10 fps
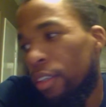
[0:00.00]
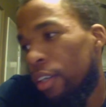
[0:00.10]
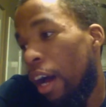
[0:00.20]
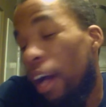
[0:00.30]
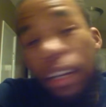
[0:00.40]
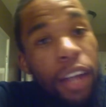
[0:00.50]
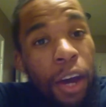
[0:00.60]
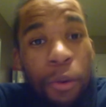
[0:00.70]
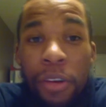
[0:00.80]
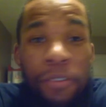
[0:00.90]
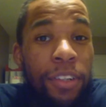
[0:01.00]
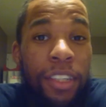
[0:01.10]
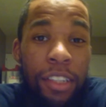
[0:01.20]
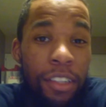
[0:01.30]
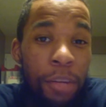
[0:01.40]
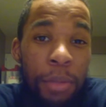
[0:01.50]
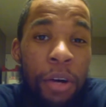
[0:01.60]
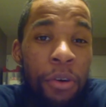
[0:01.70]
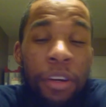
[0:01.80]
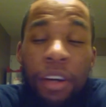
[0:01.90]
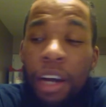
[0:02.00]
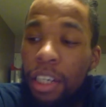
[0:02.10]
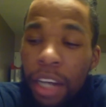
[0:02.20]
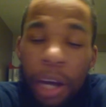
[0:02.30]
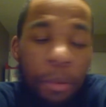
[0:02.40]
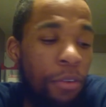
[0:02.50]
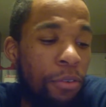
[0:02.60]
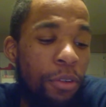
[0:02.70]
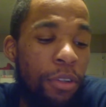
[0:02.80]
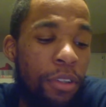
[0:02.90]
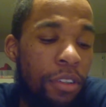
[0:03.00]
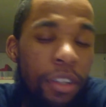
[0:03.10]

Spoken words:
I cannot wait for this to come out. Cannot wait for